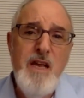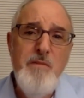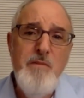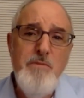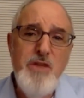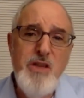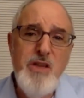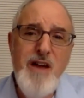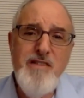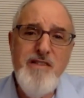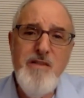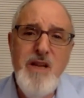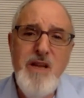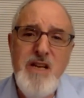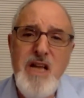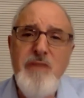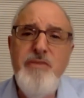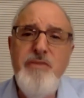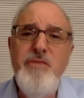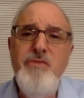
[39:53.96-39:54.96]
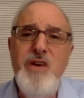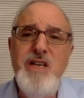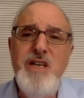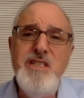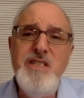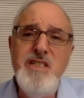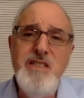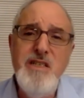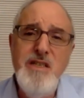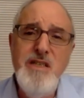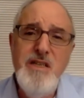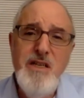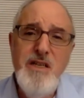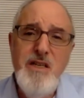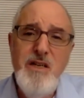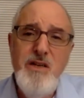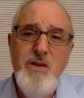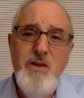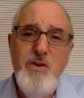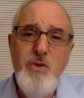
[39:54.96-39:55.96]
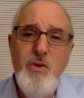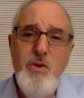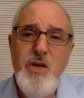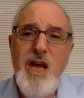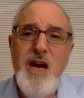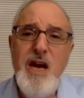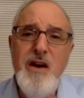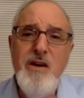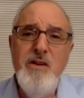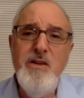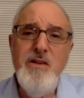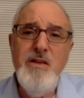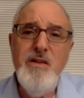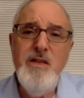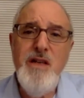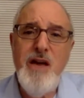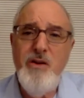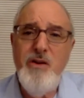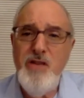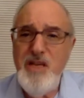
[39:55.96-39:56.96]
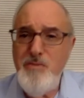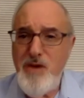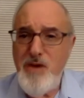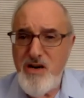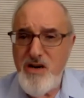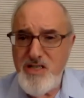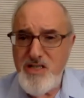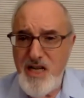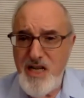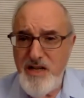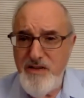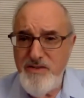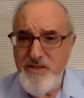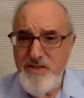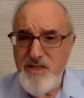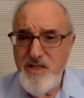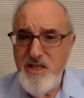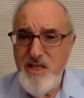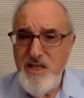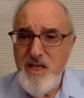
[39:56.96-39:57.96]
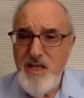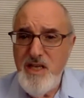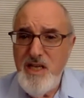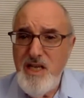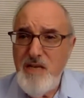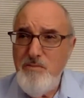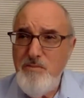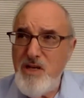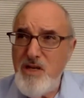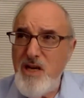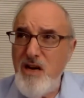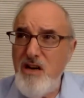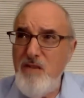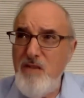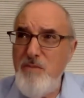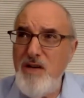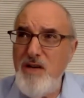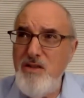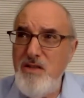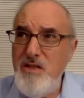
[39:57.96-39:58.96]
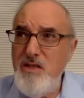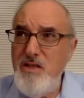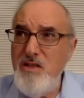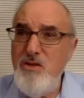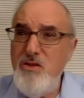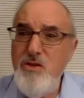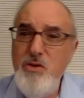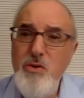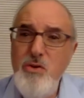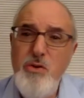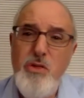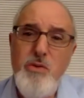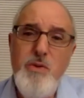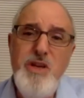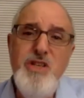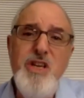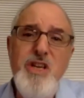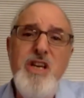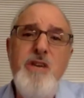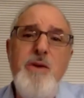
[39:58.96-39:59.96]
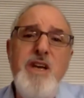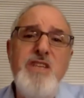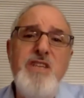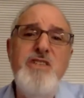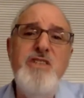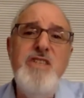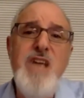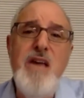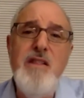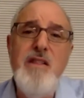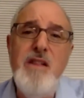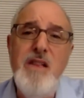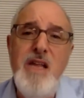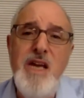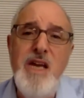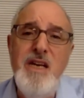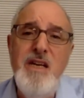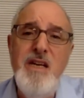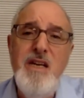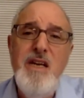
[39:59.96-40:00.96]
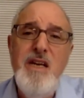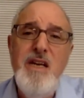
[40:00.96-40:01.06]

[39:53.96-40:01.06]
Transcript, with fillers: But there have to be enough of us who care not only about ourselves, but care about two, three generations down the line.